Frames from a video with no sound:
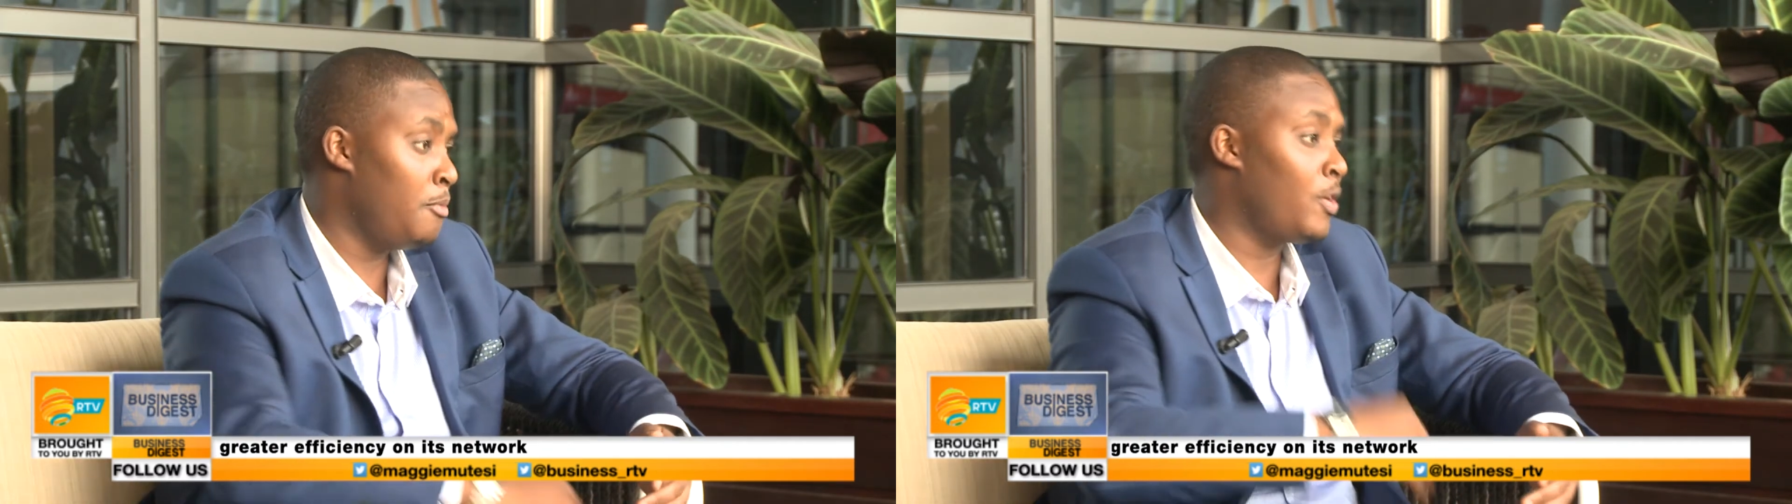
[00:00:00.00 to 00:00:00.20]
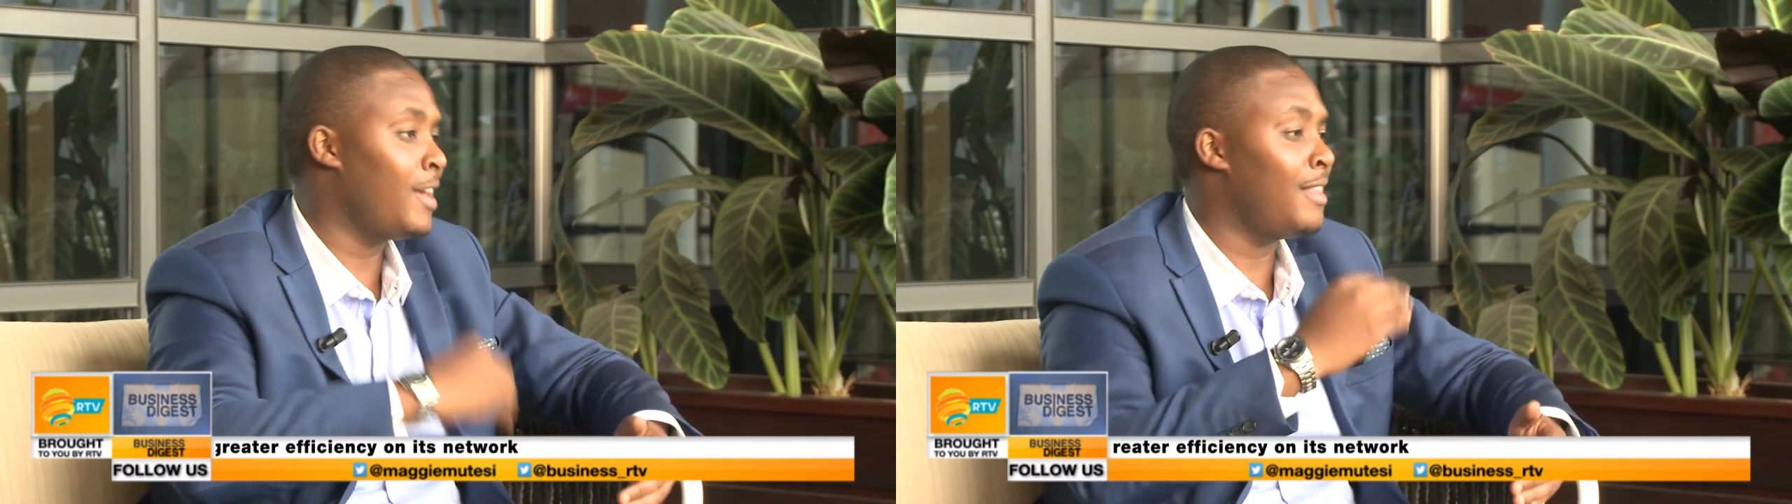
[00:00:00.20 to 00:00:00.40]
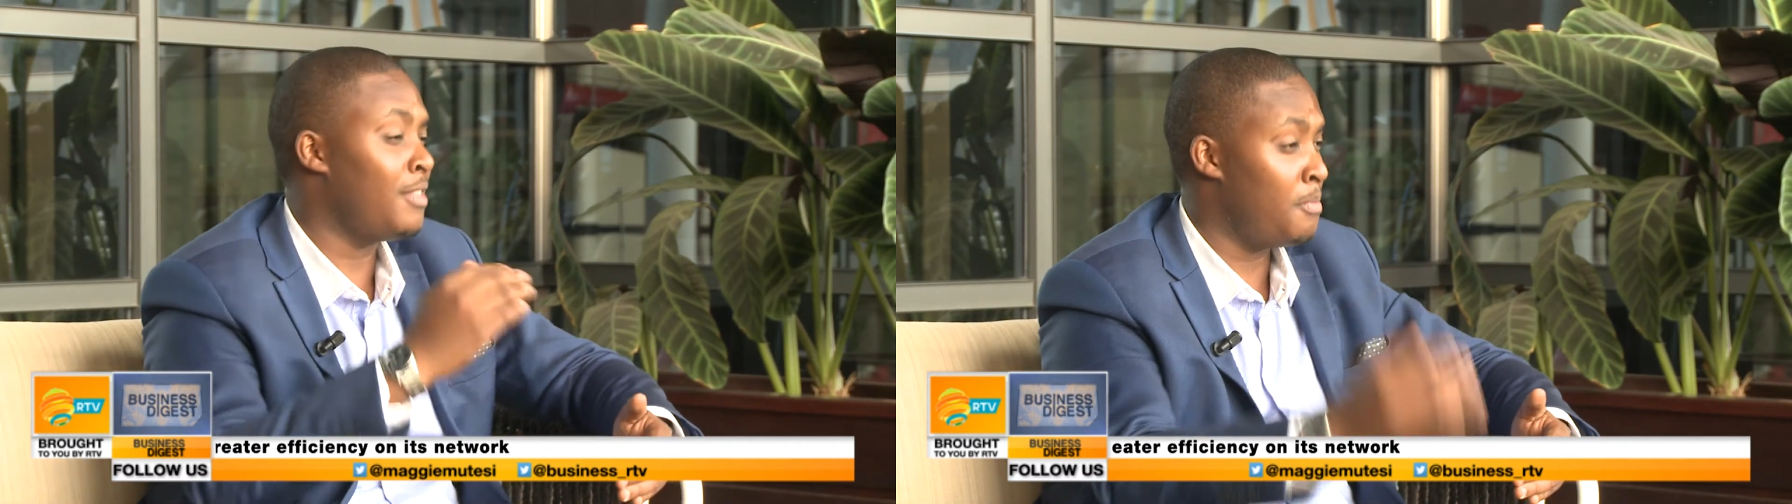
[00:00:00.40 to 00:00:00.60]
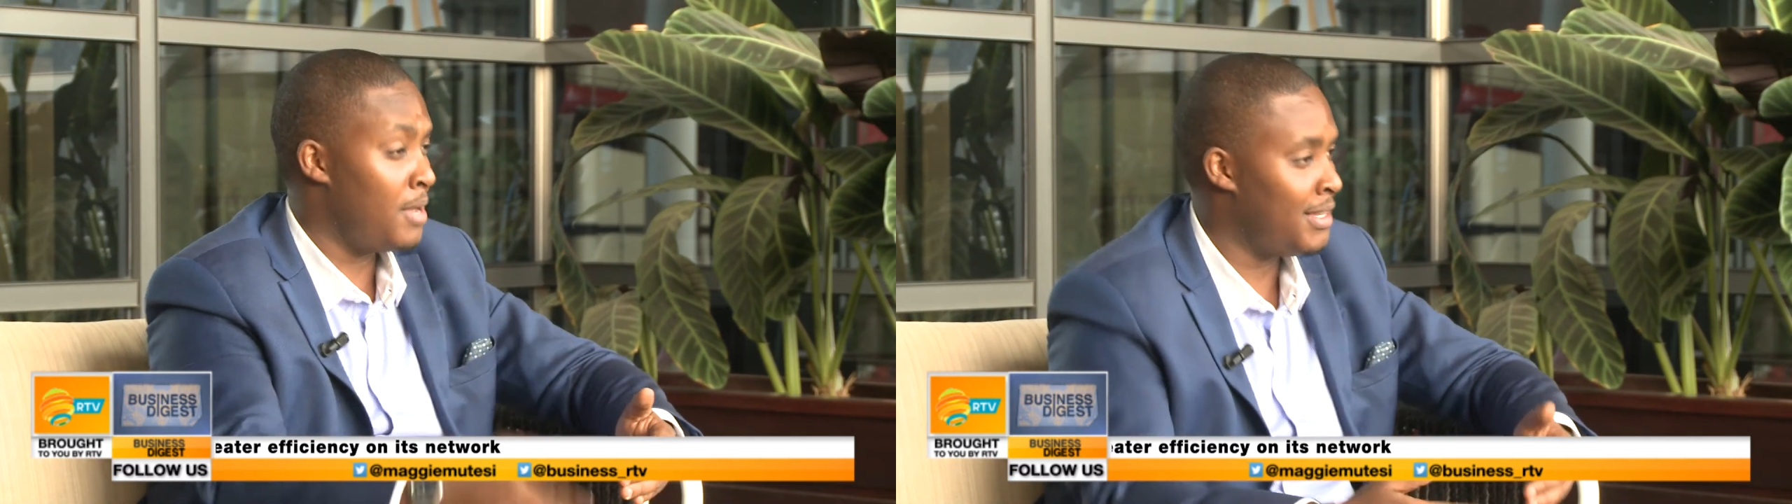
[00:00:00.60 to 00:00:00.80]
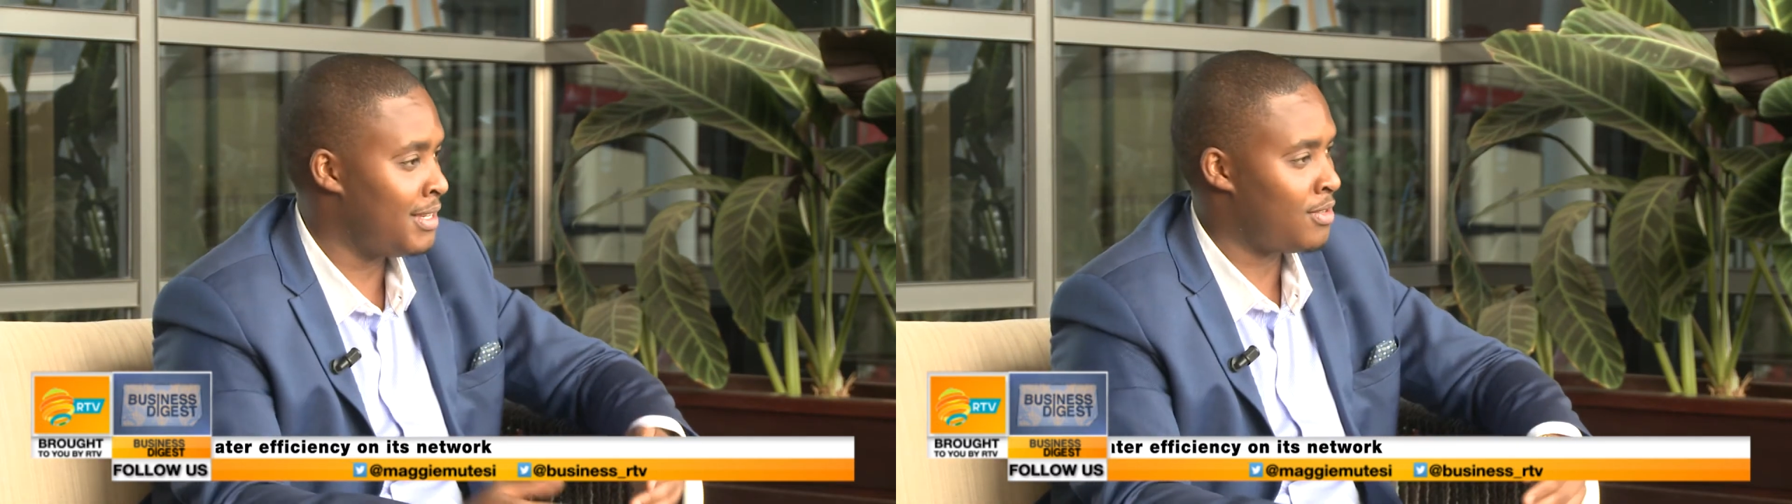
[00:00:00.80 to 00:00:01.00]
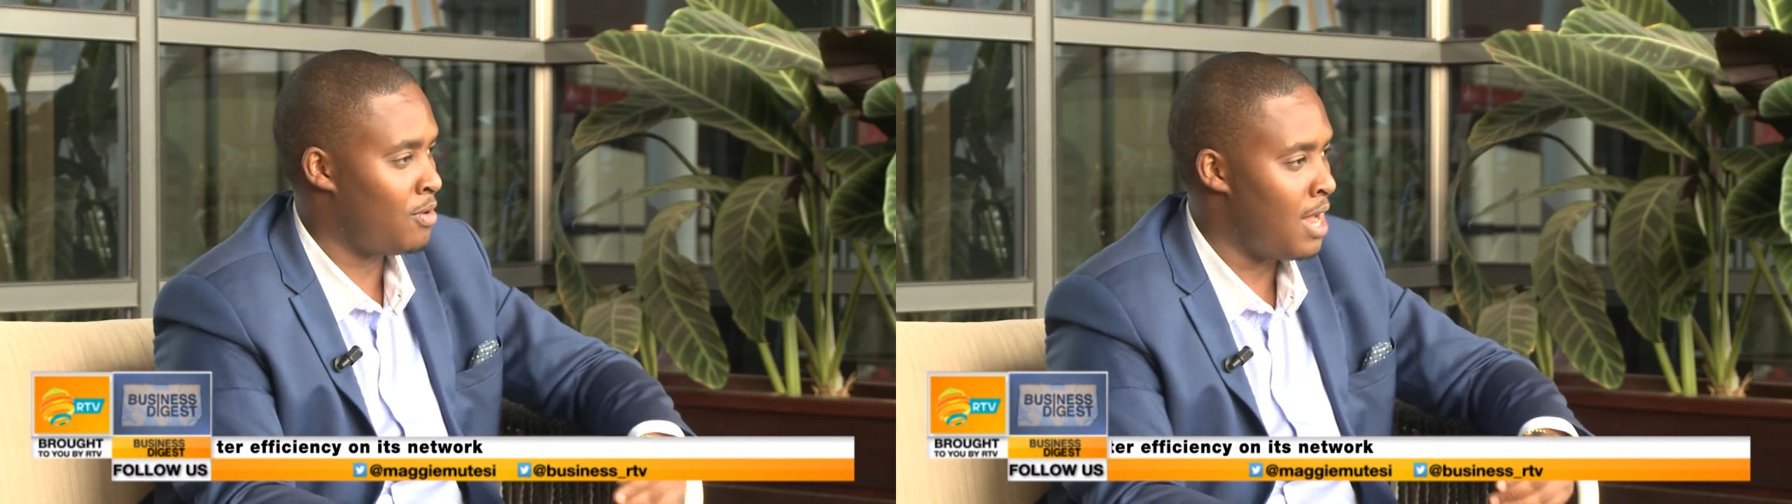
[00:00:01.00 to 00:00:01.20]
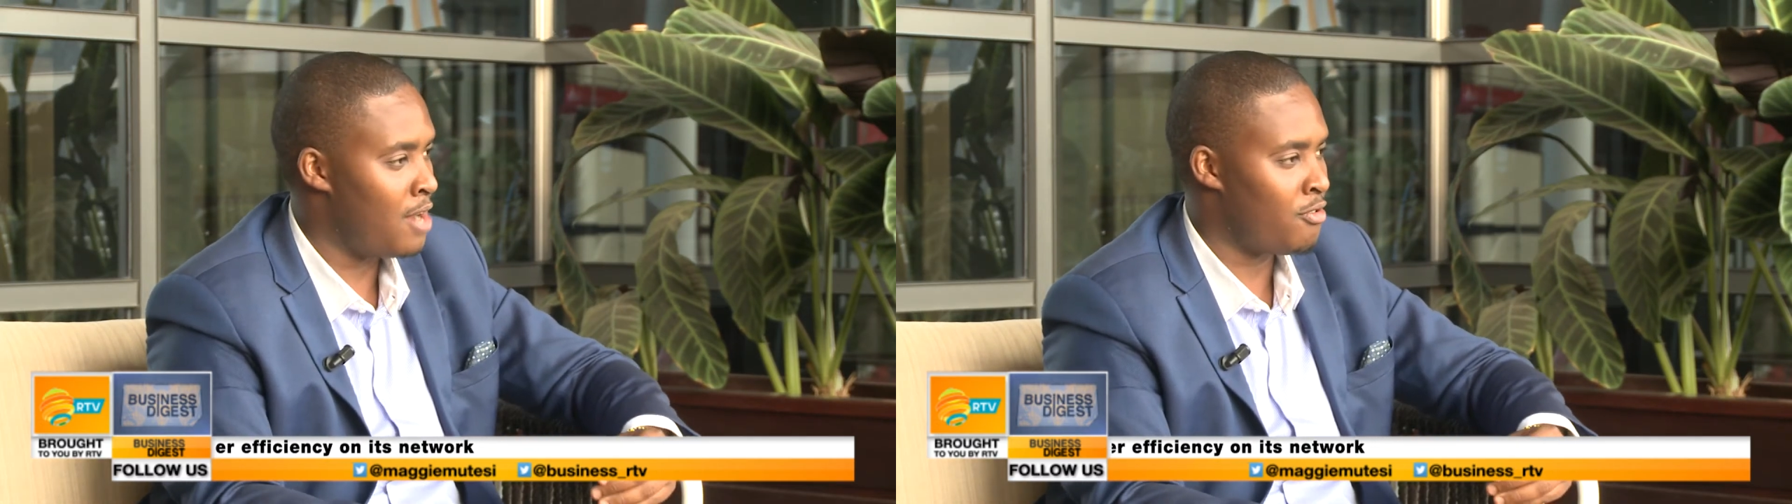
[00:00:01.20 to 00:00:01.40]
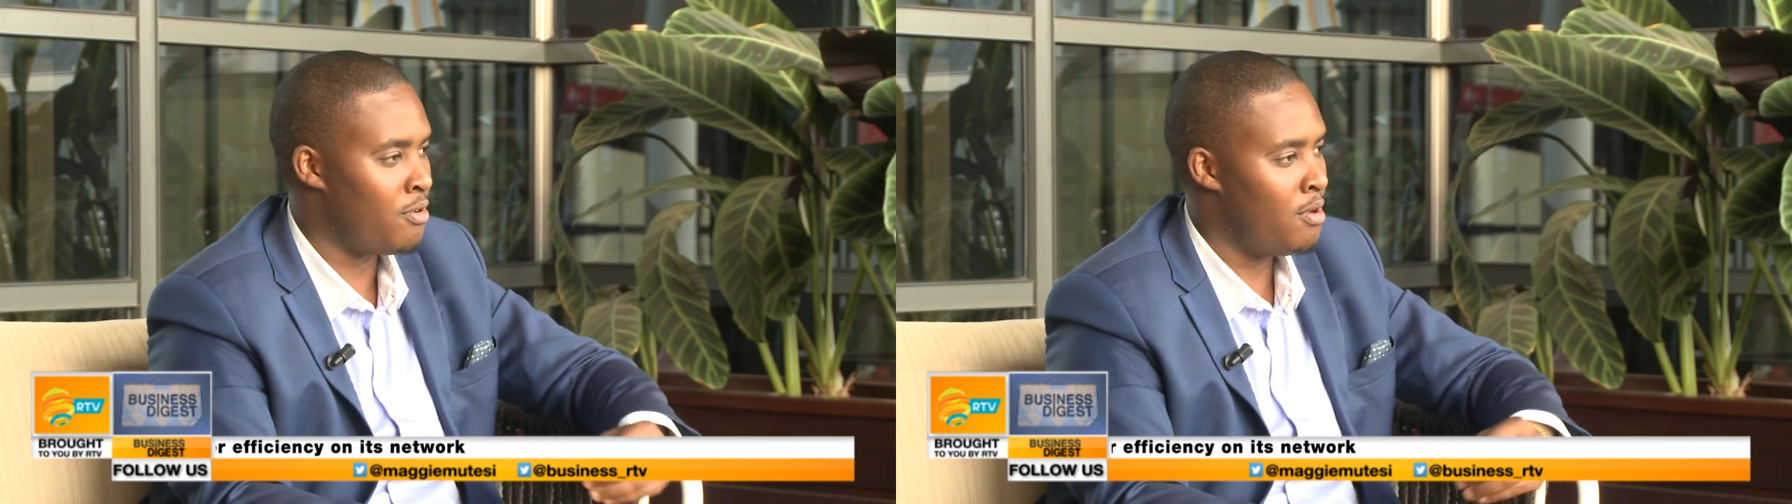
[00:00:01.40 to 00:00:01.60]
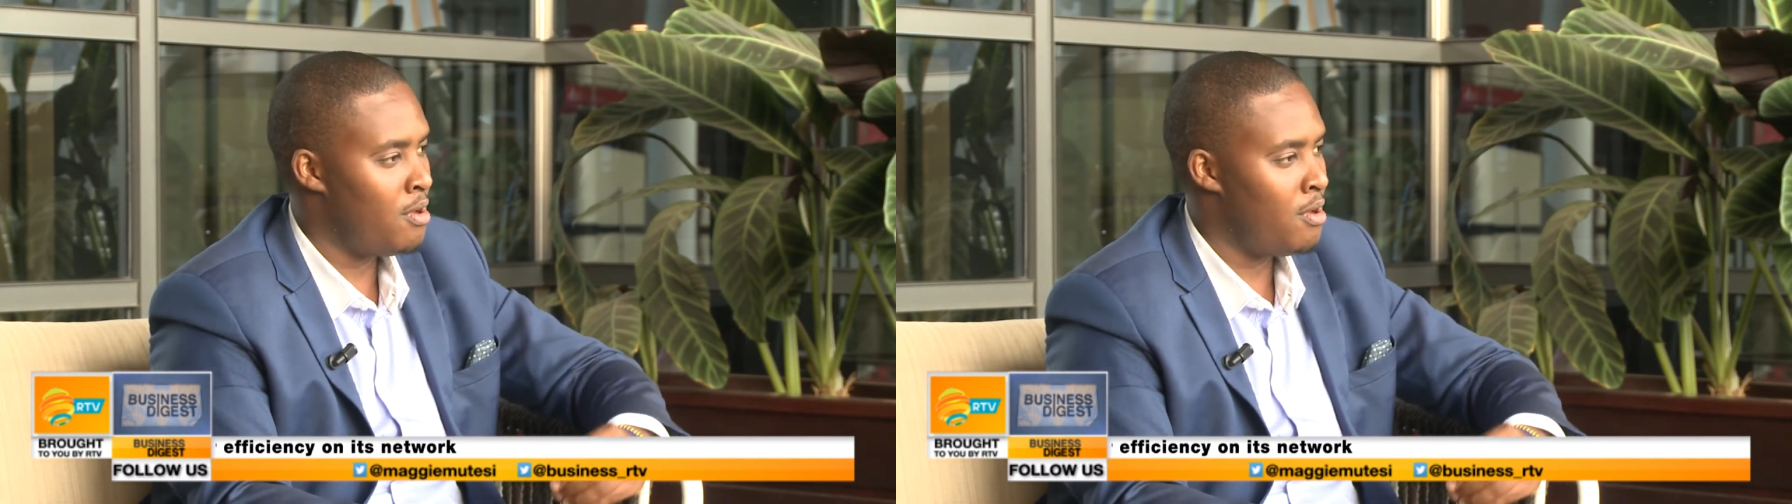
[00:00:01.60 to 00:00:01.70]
looking at the maize as collateral,